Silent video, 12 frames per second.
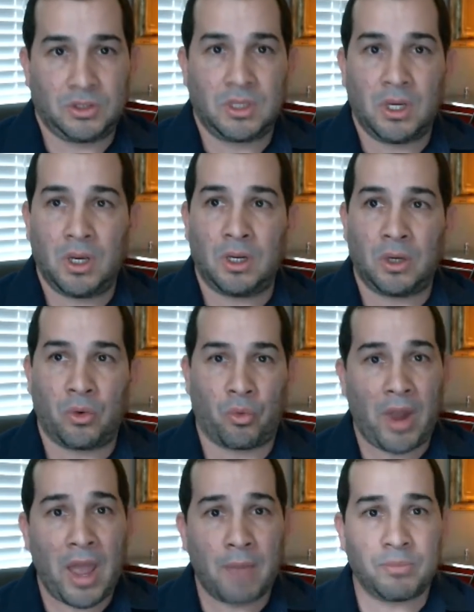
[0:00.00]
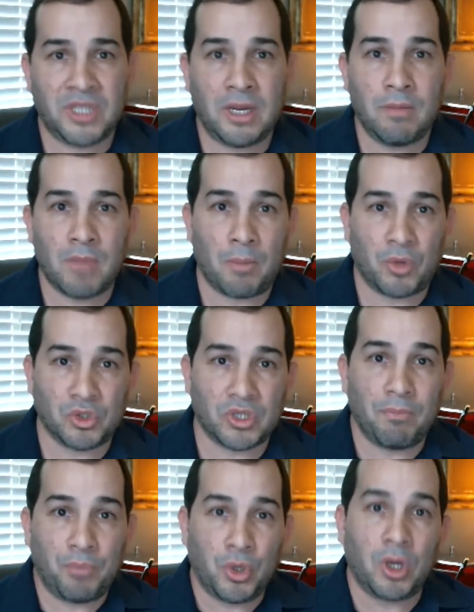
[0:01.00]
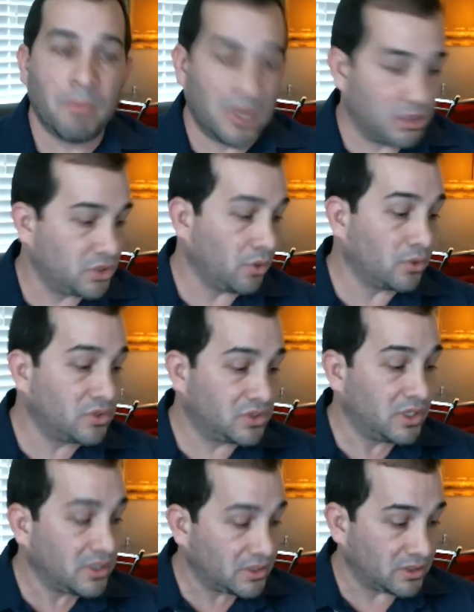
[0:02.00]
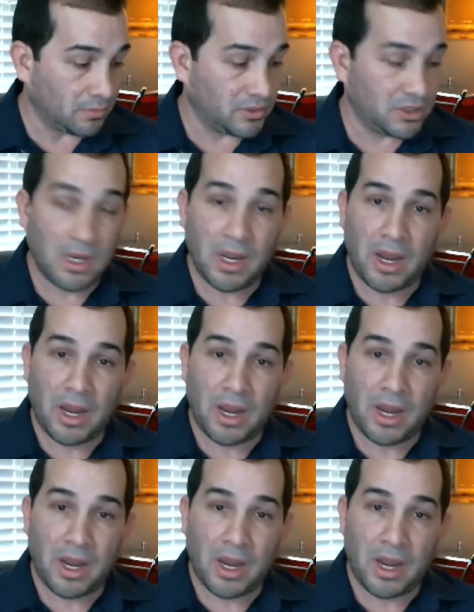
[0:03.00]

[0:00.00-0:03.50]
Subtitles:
to grab team members and put them into those systems.